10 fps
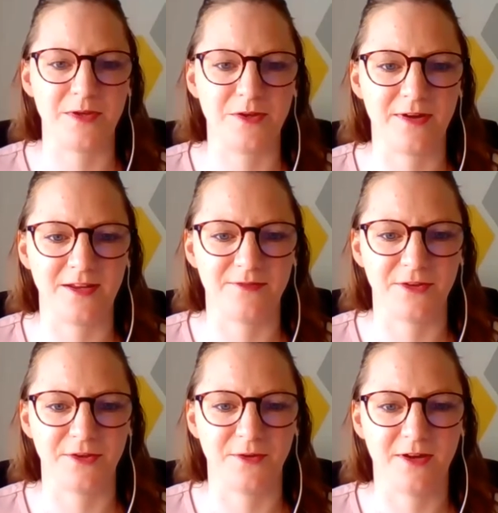be great if
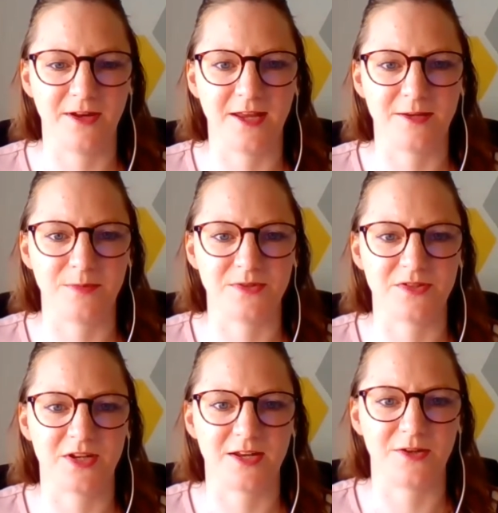you are able to
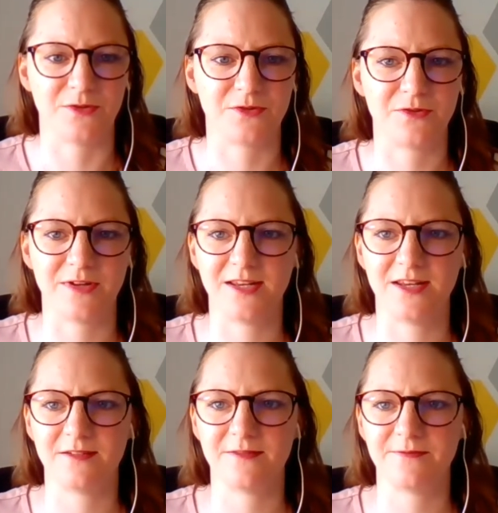share your
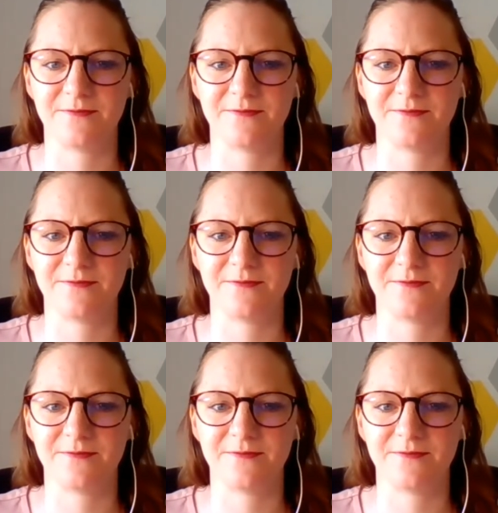screen.